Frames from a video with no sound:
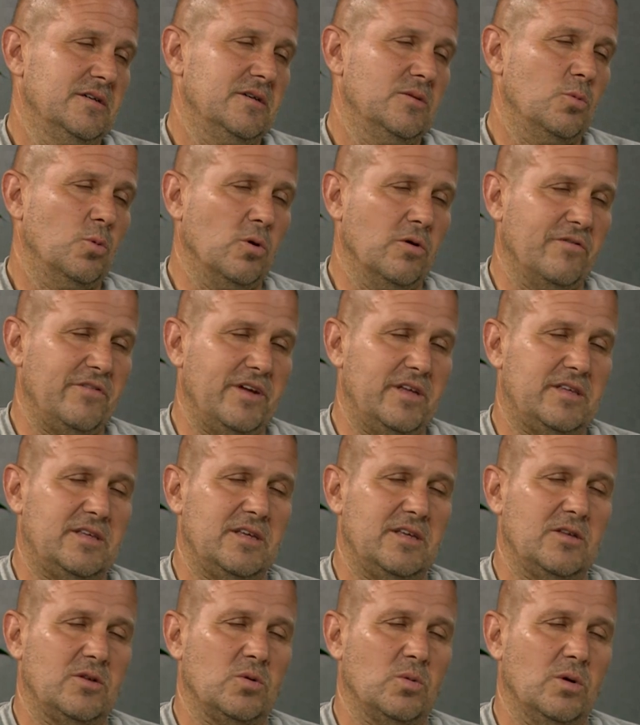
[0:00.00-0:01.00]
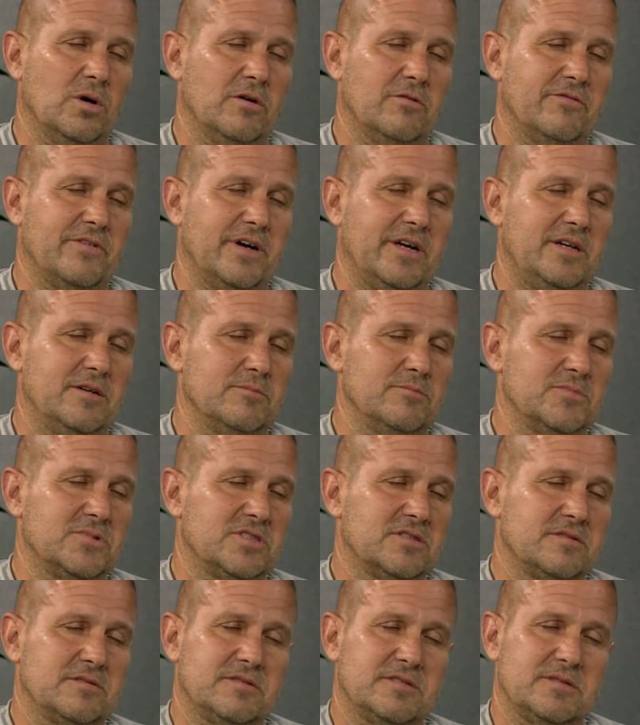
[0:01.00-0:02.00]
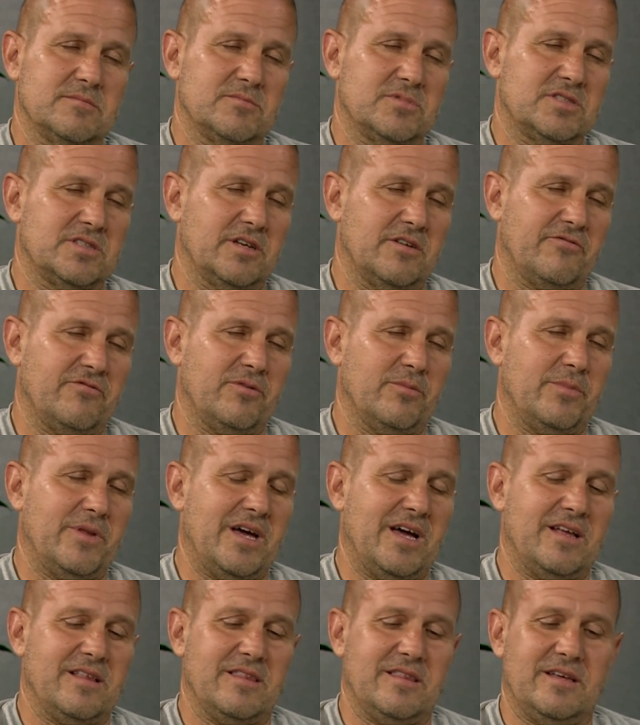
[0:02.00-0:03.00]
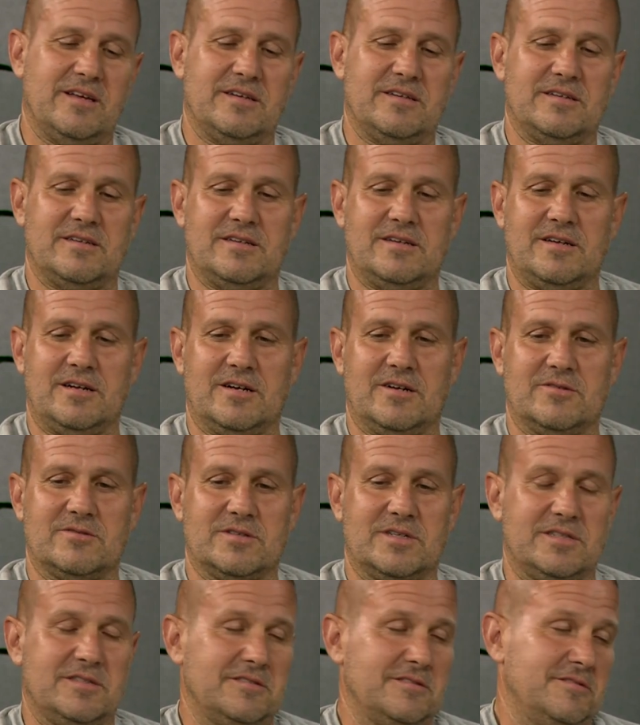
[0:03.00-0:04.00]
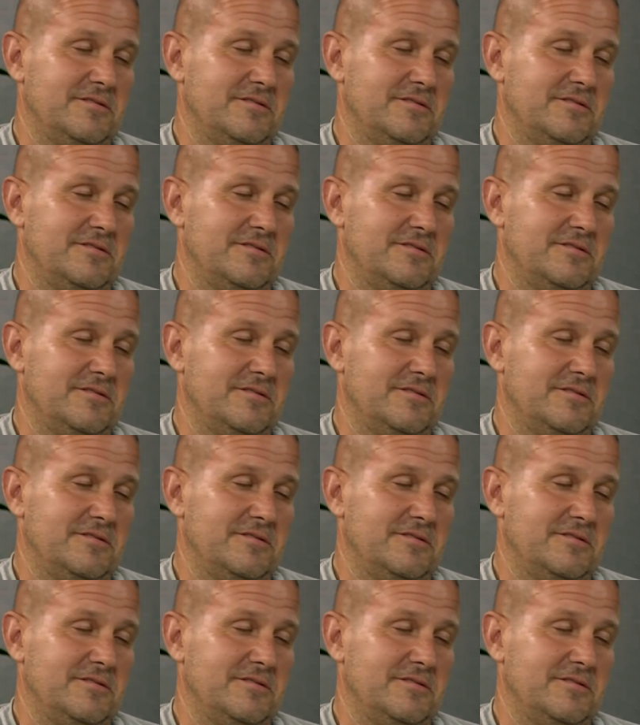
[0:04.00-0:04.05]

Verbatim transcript: War of 1812 items, some stuff from that that, you know, I,